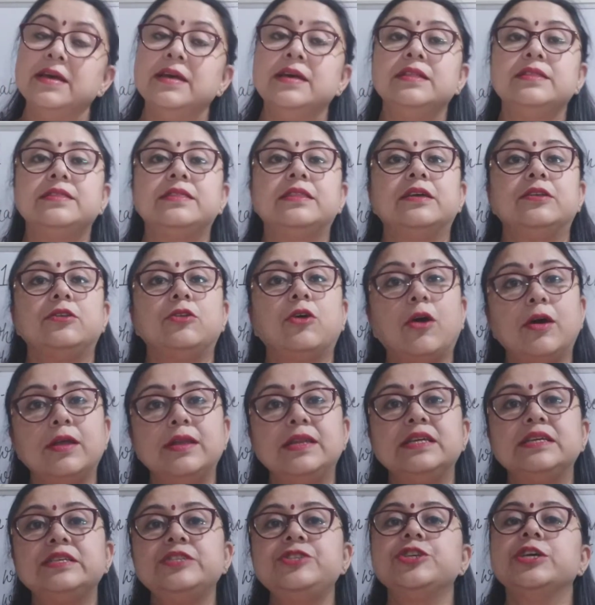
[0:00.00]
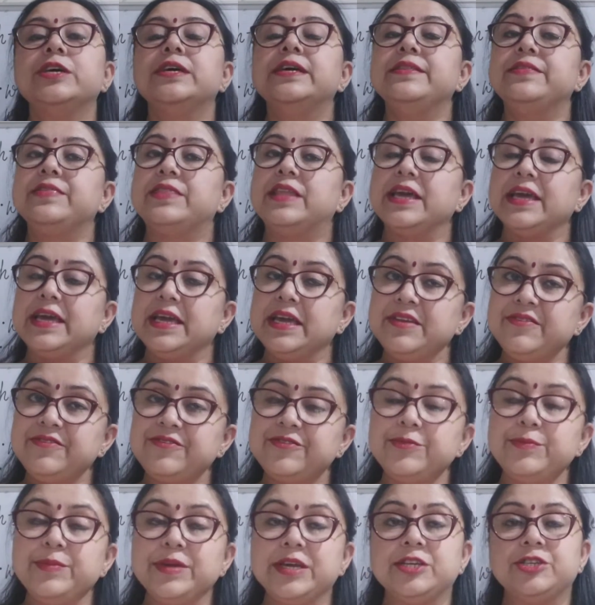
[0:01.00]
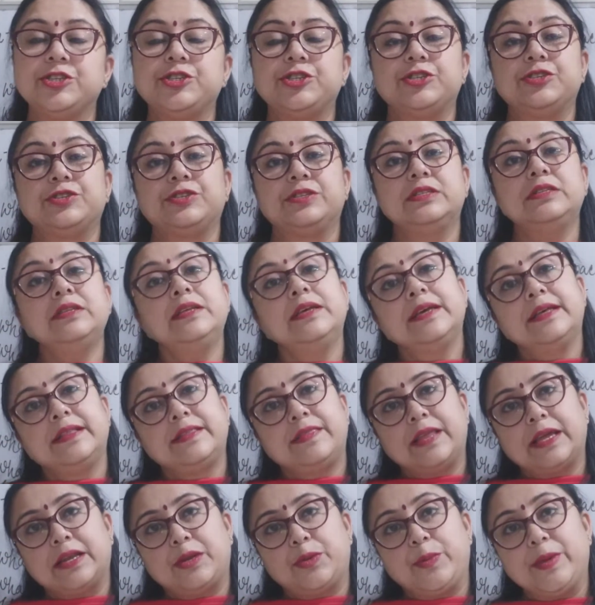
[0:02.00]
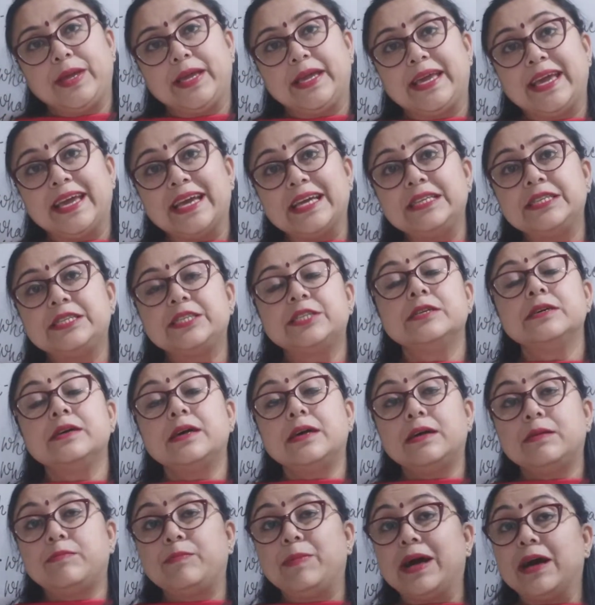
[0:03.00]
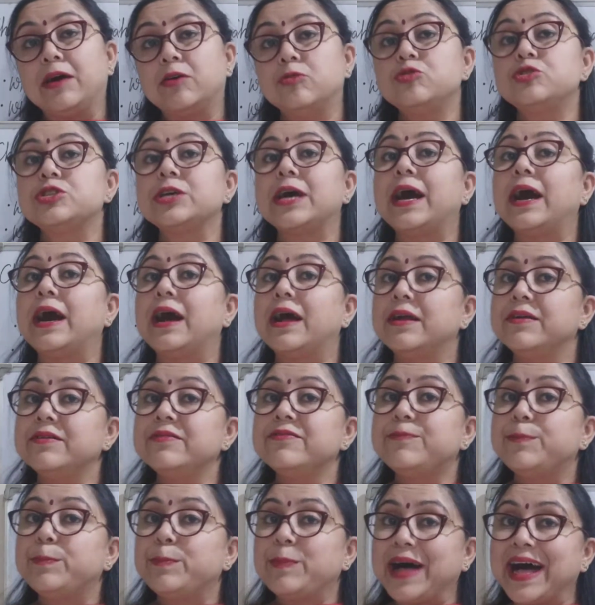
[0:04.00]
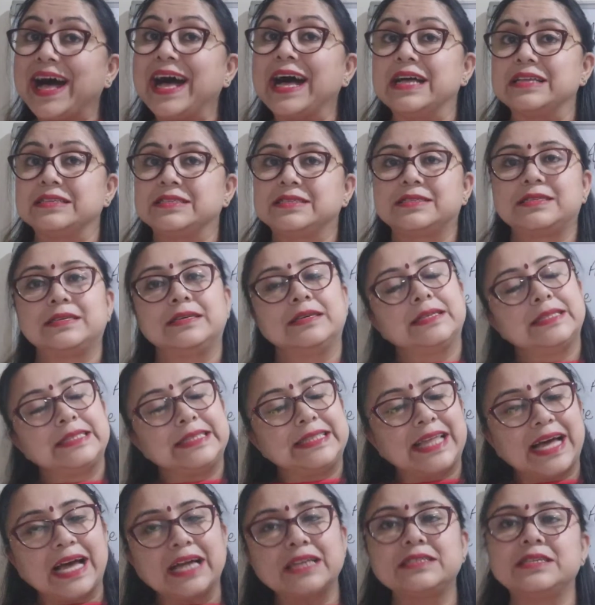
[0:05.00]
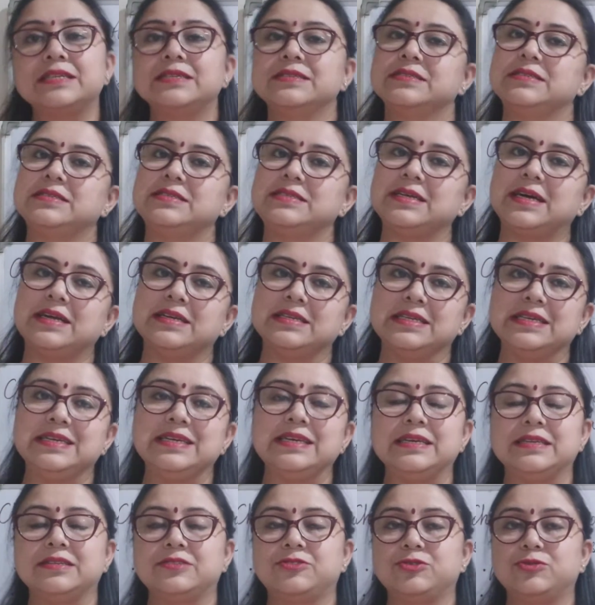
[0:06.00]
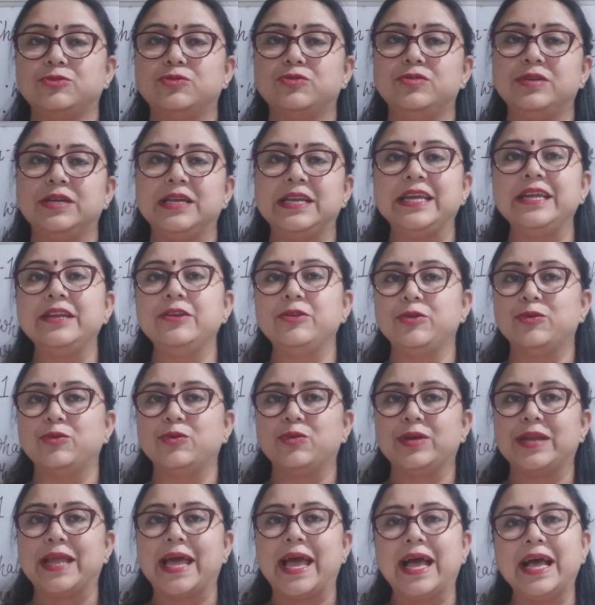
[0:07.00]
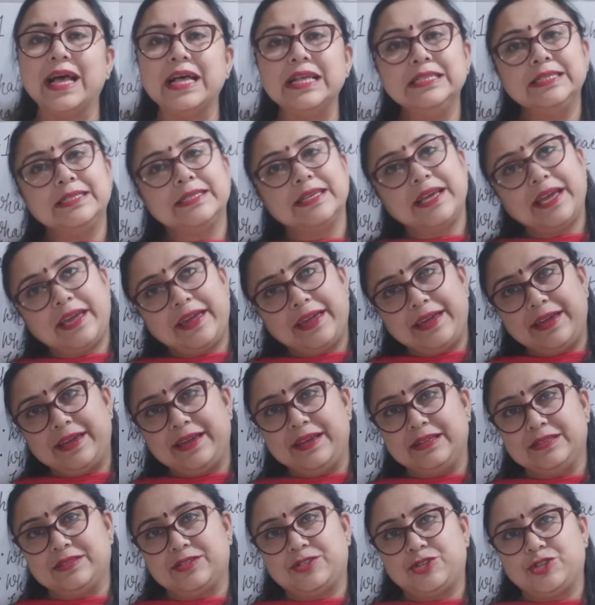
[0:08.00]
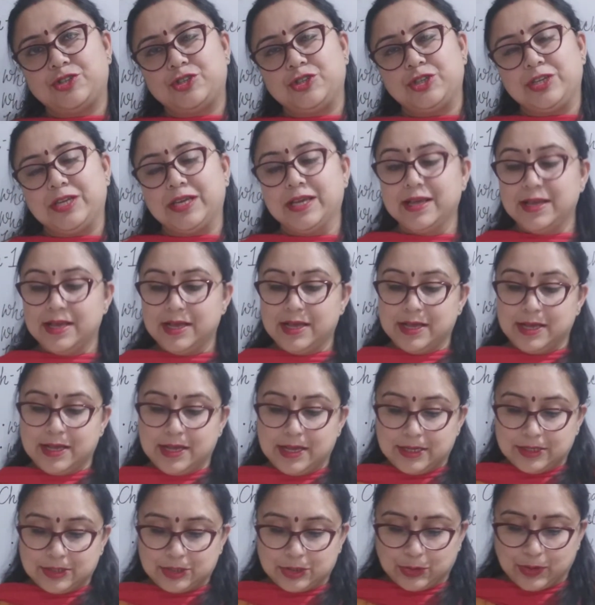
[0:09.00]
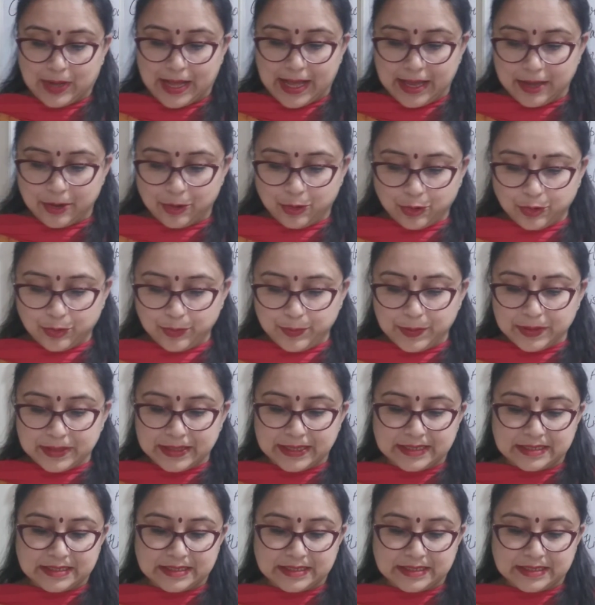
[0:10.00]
The knowledge, the information that we get about our past, that study is only known as history. So I hope this